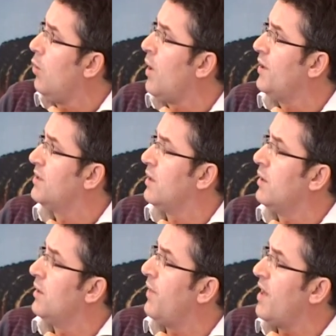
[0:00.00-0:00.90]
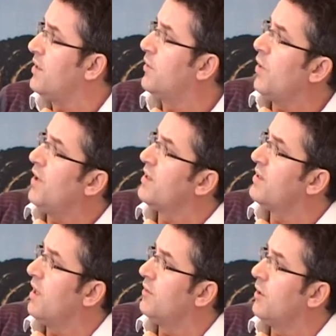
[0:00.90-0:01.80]
One is an advanced training
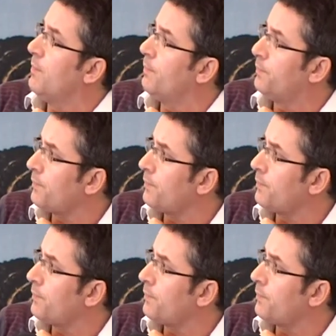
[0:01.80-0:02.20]
center